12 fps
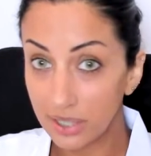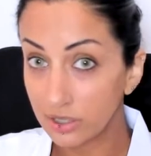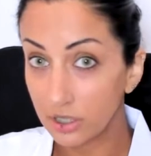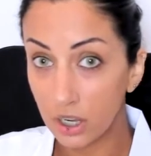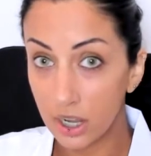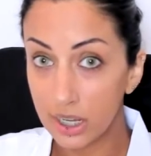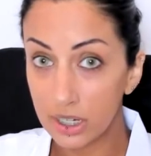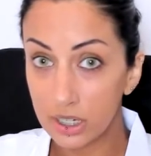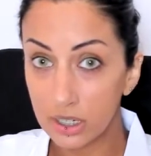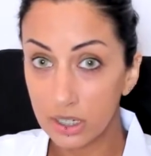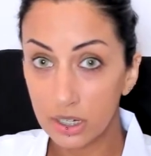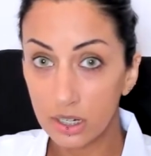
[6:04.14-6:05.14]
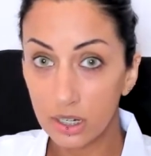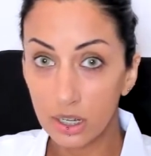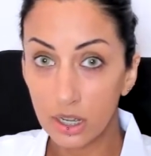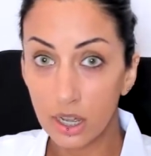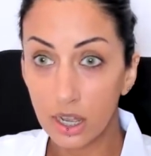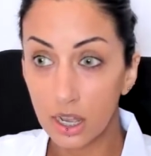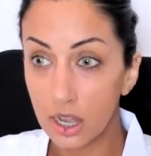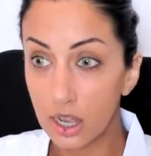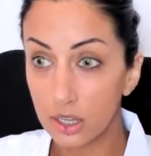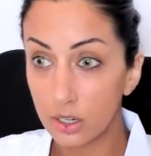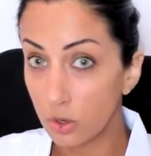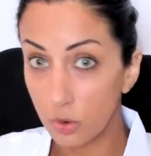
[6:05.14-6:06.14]
at night,
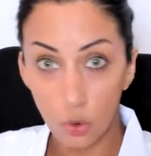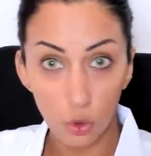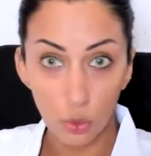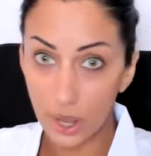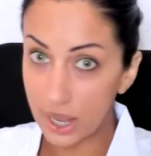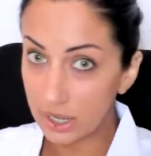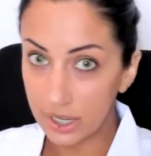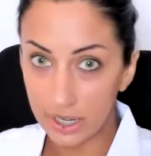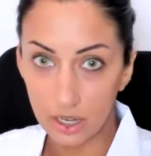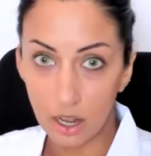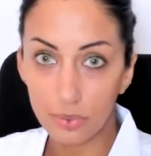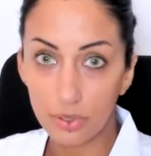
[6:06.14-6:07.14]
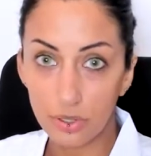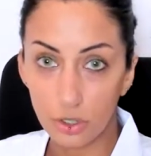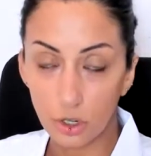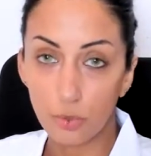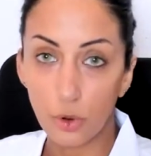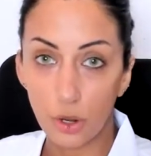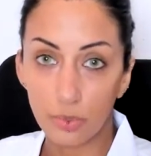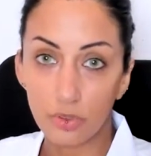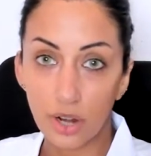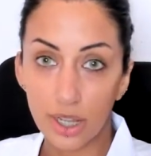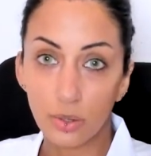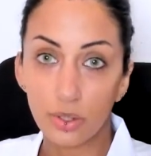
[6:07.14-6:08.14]
all the way leading up to your appointment,
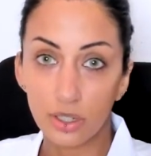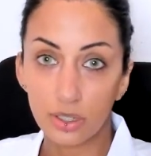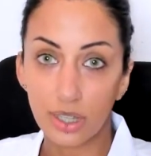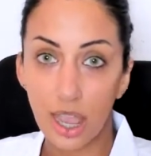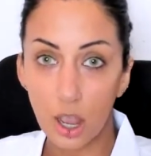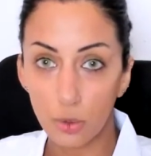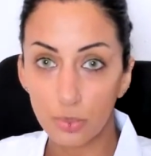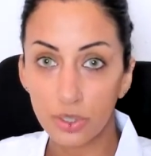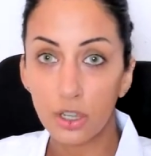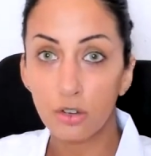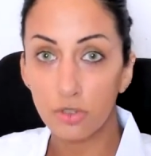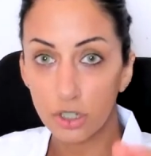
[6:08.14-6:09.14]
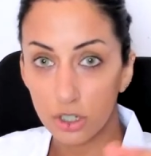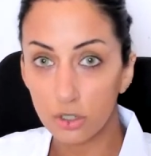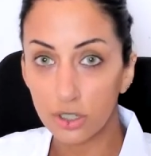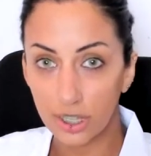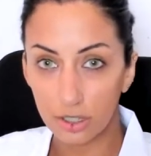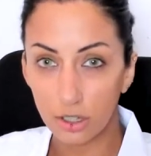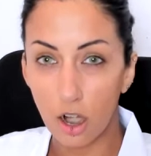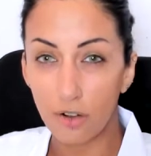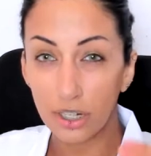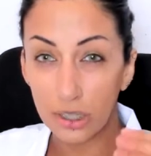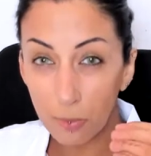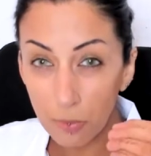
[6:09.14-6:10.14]
right? So it just helps reduce that
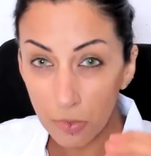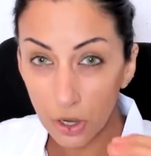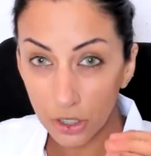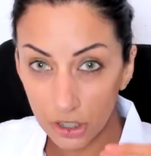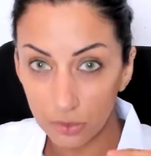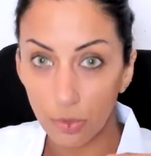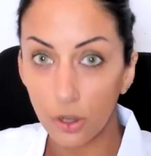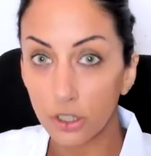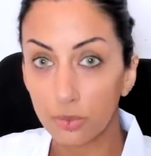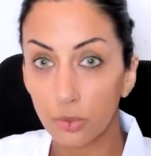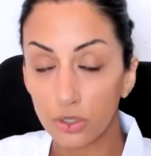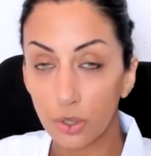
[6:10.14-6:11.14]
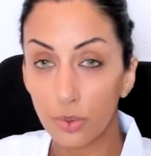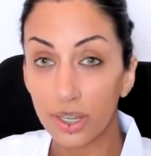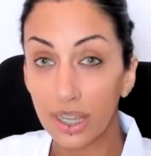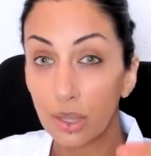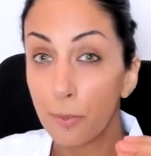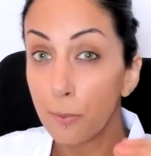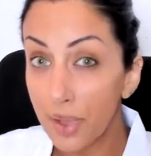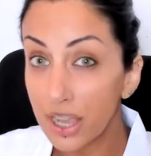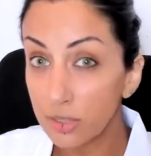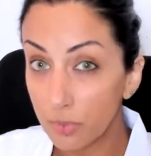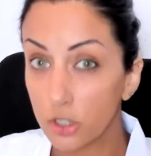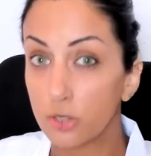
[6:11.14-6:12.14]
scarring as much as possible so we can get the
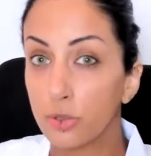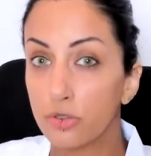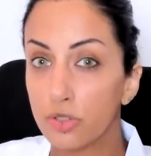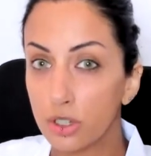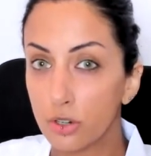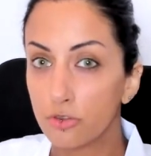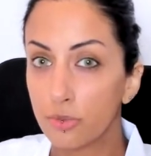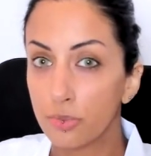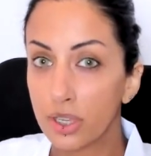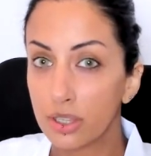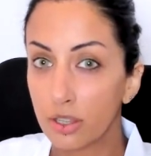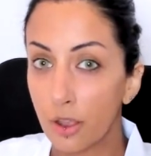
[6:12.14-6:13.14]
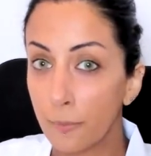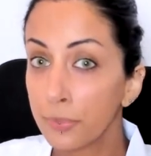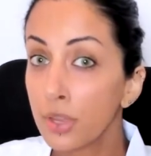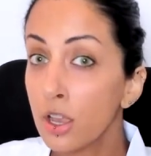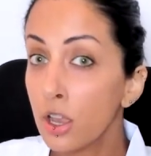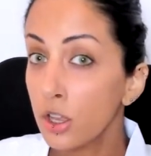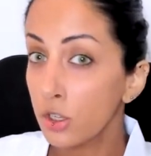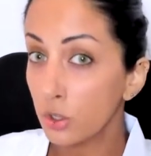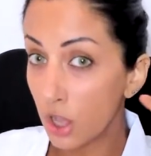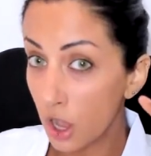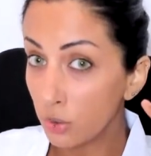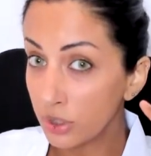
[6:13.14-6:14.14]
best possible result from this. So
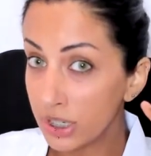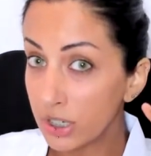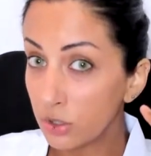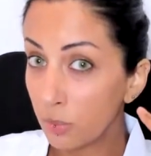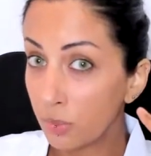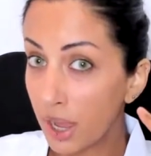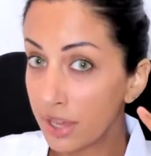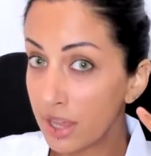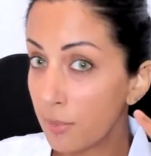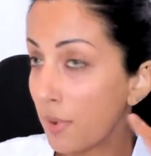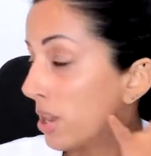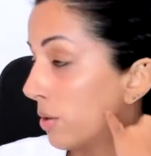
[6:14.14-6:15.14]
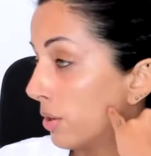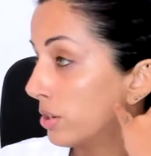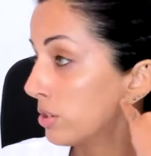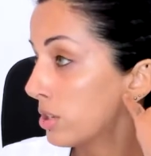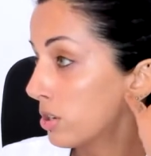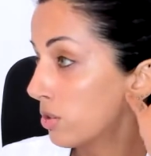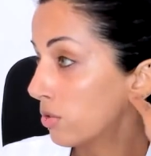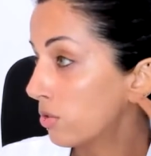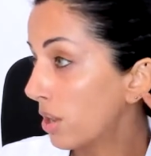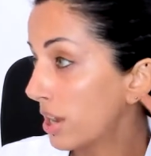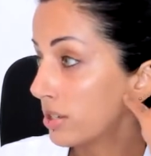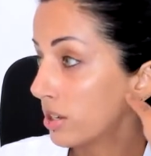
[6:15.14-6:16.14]
you'll only need to apply that bio oil
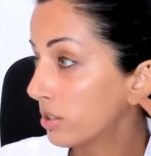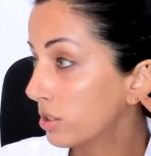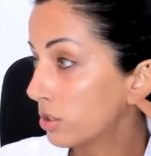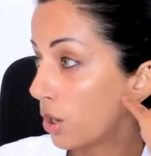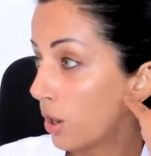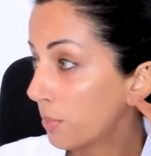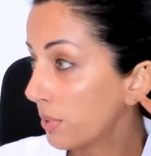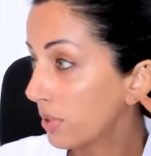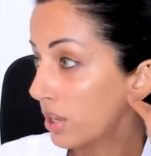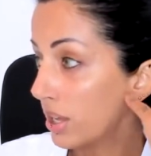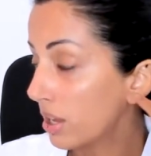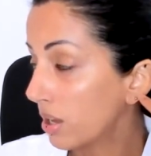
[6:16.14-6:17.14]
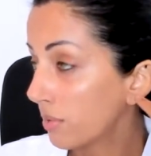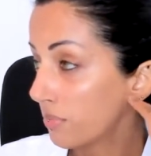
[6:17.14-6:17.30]
right at the top here.